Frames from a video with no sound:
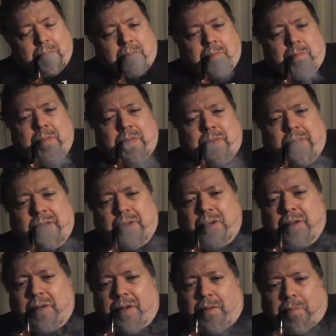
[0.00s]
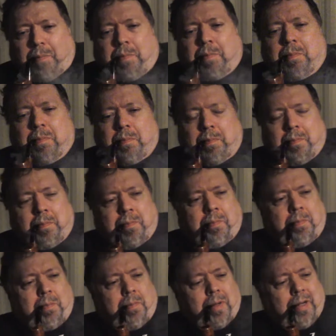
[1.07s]
Very good.
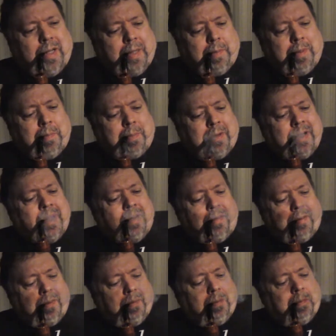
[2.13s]
I'm impressed.